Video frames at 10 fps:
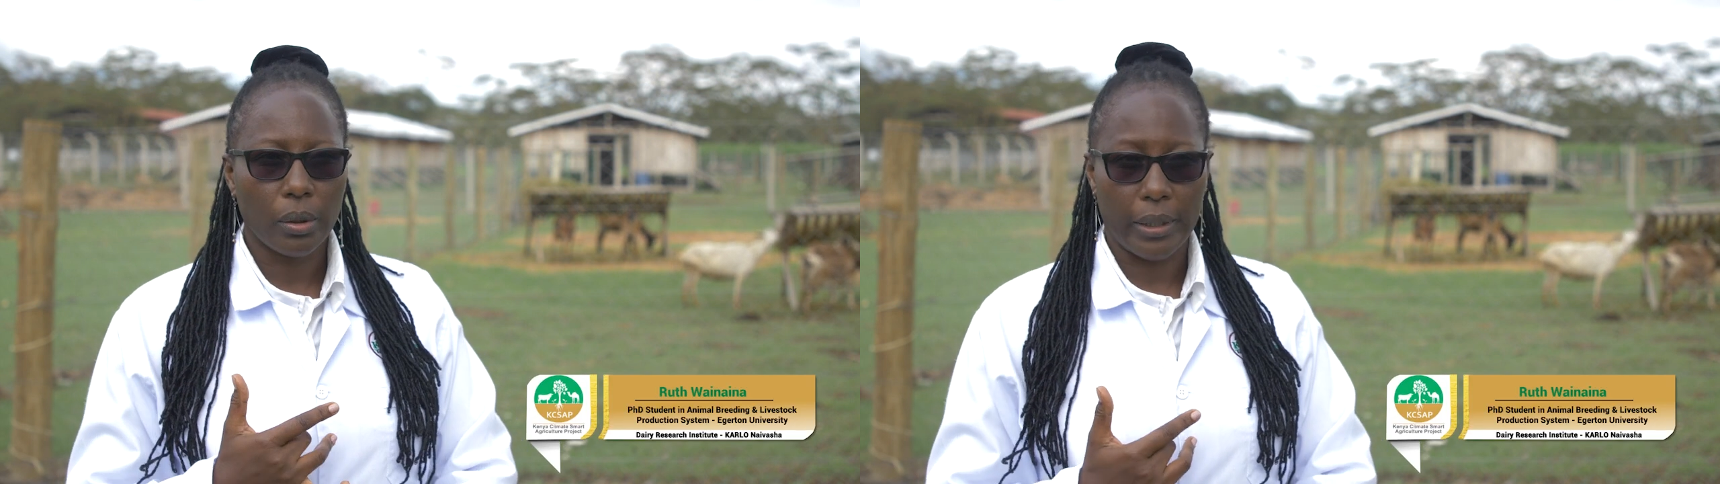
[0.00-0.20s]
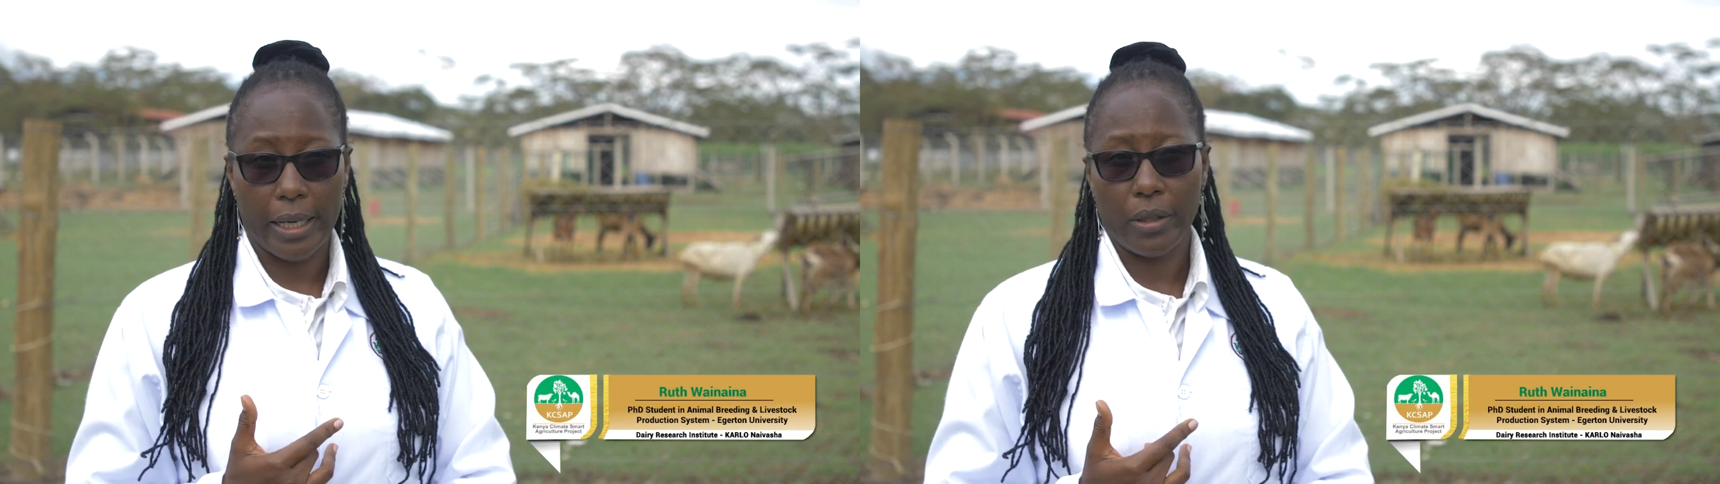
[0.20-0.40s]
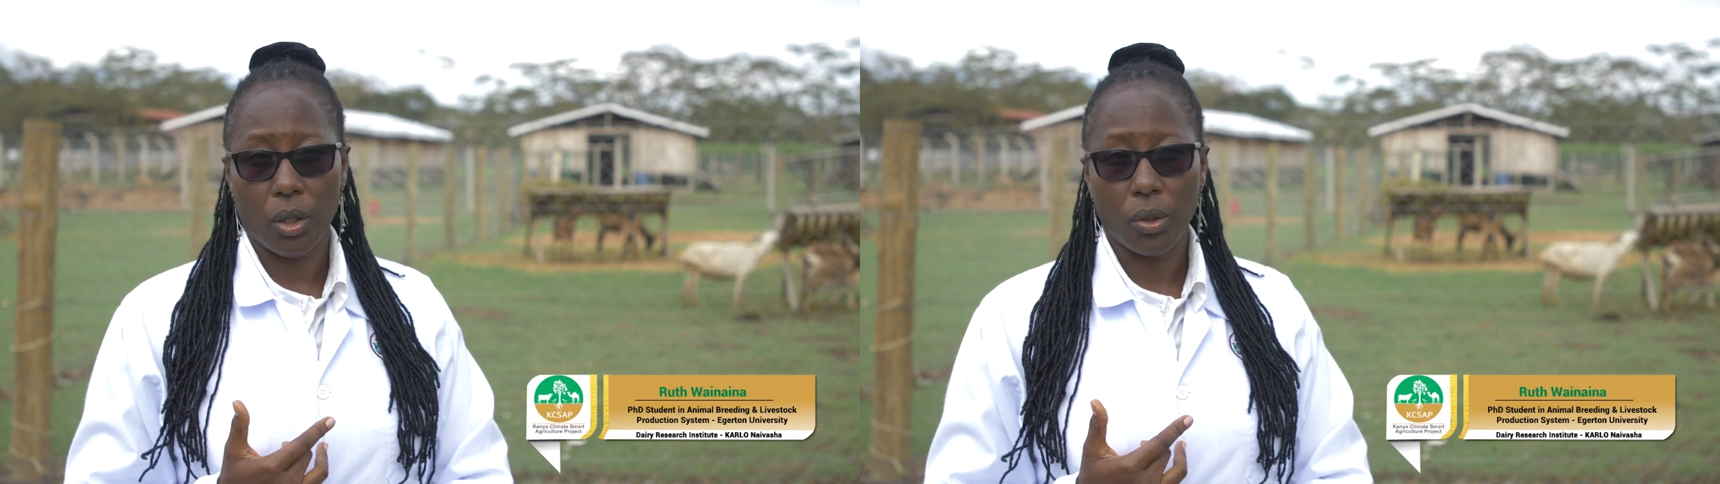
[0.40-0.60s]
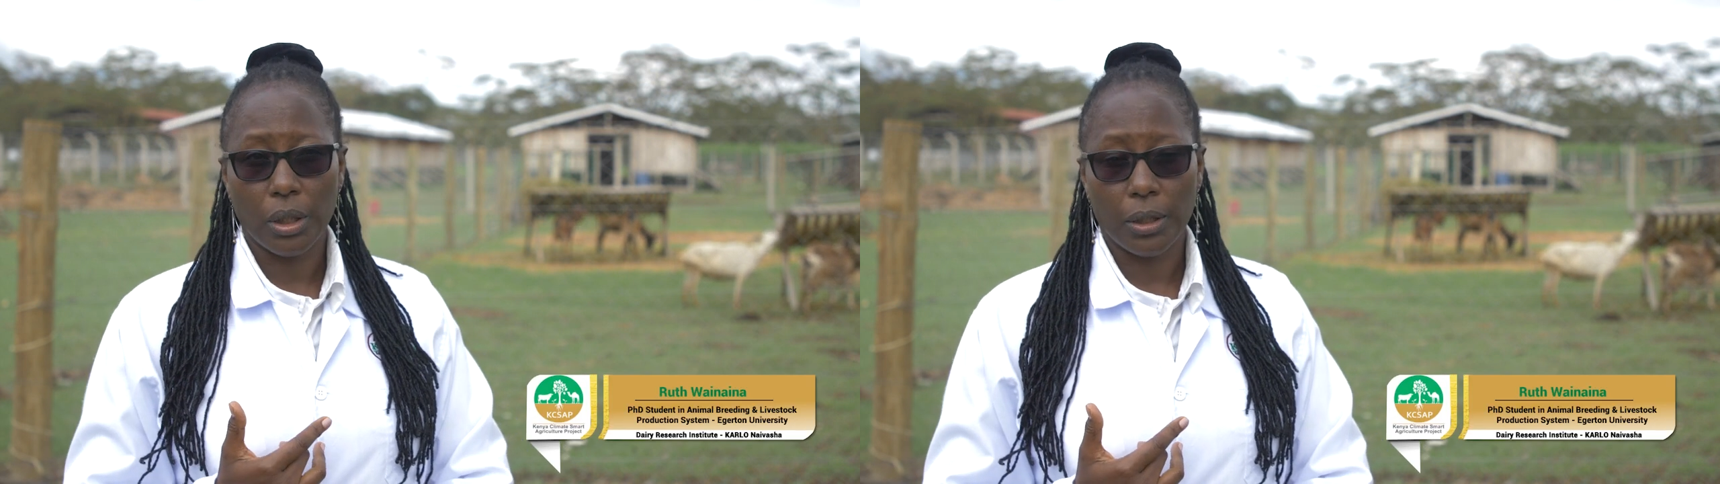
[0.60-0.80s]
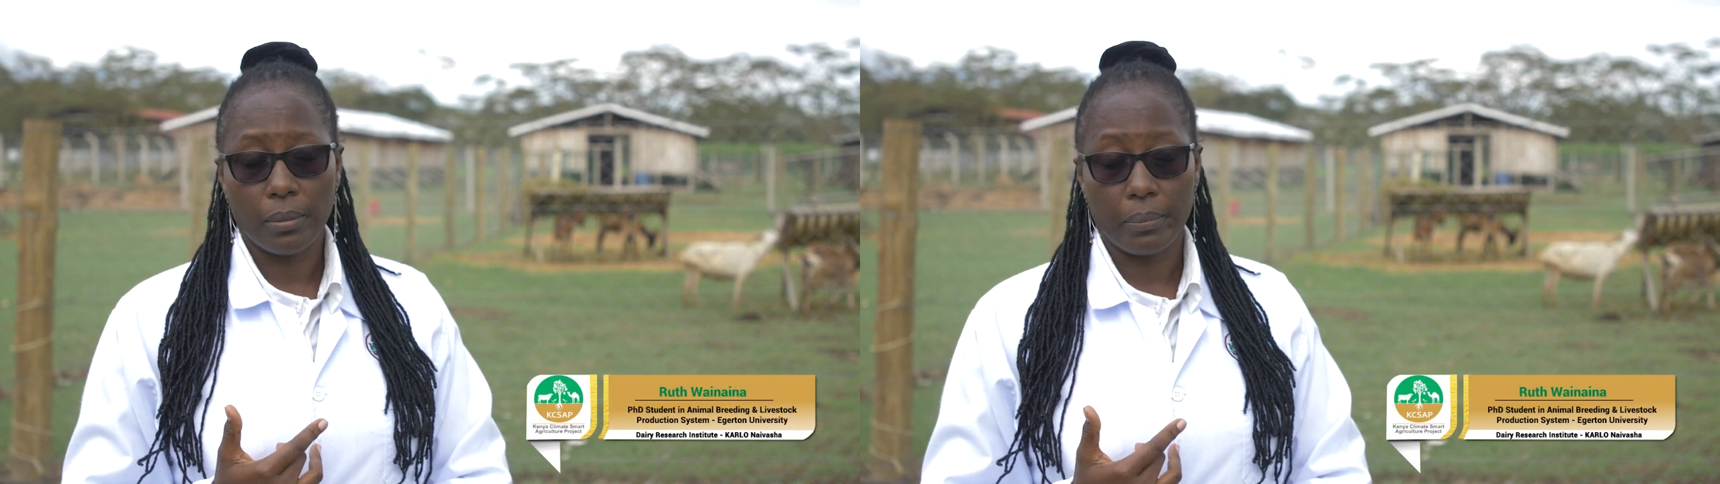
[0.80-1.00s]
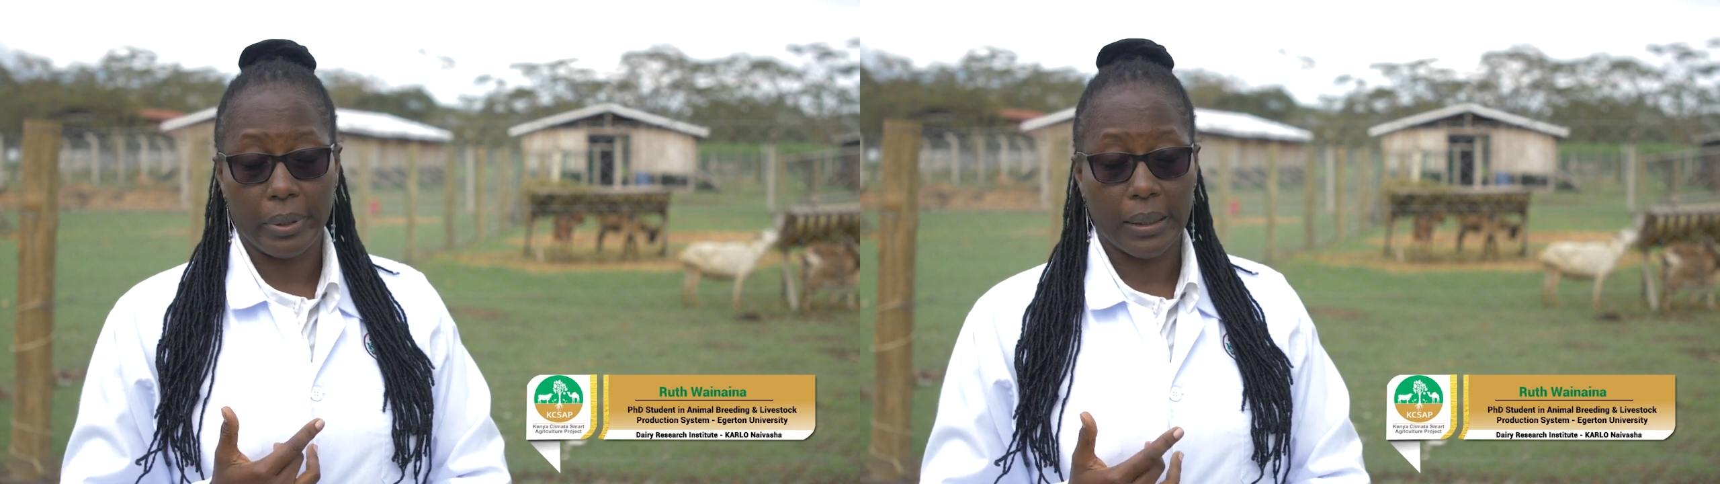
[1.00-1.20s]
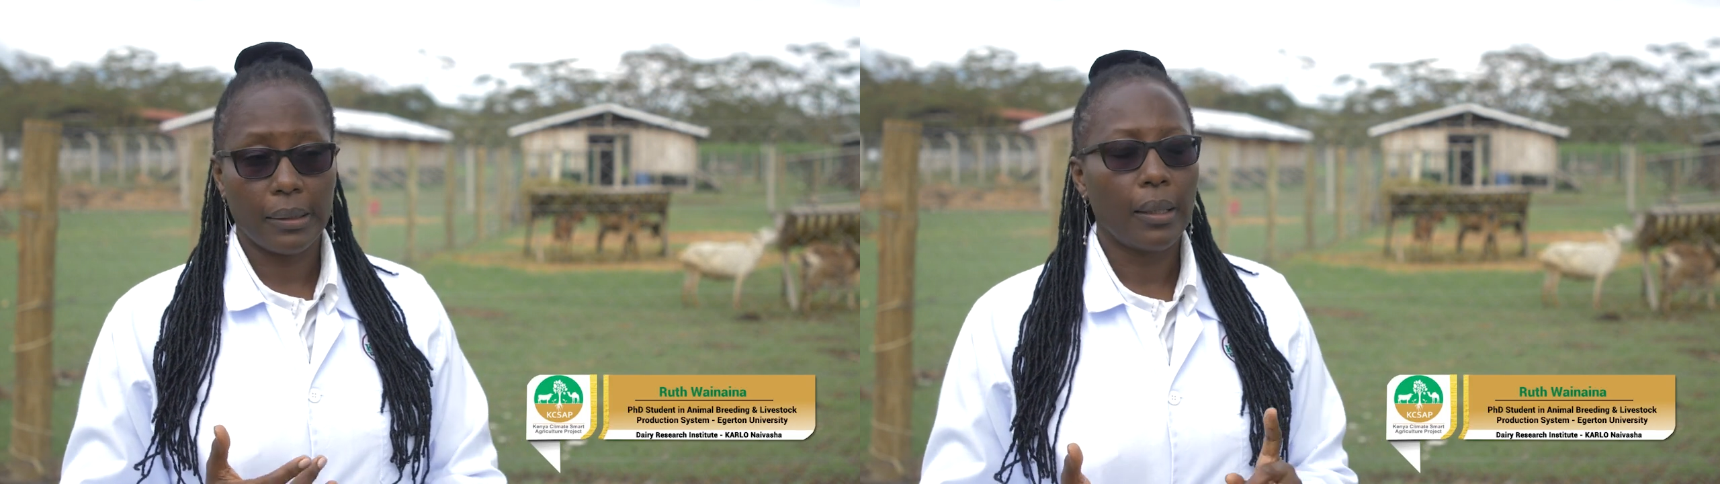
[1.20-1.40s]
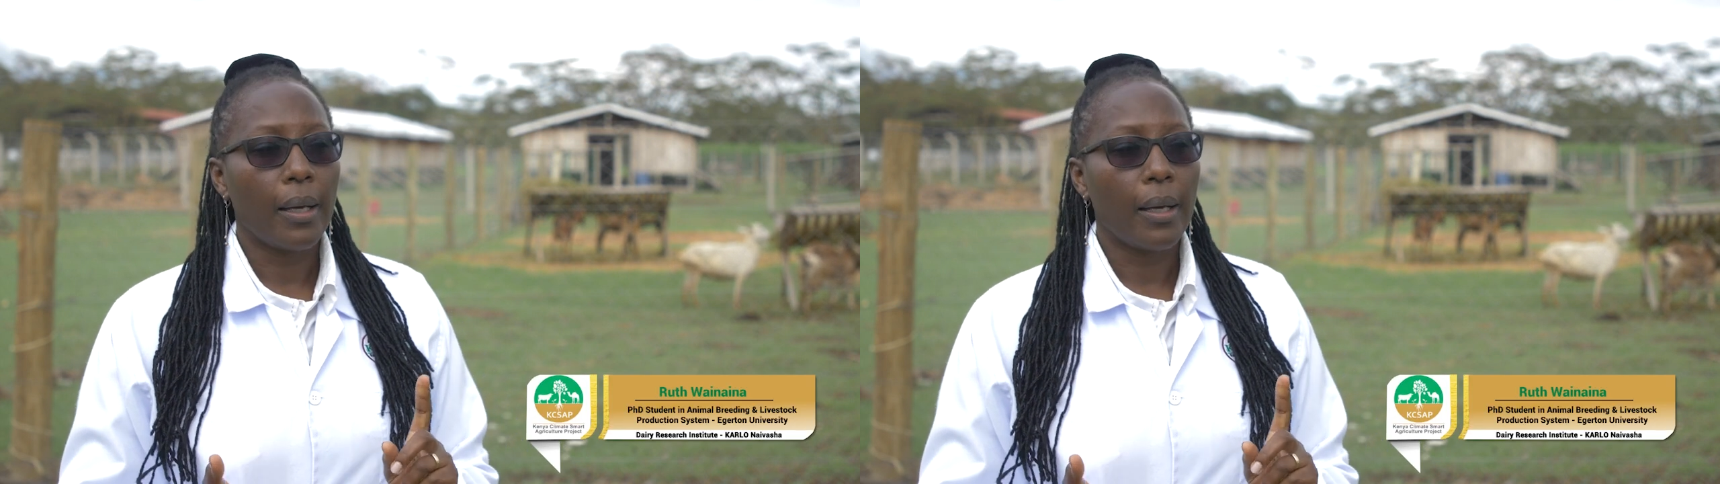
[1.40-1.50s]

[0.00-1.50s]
dairy goats breed.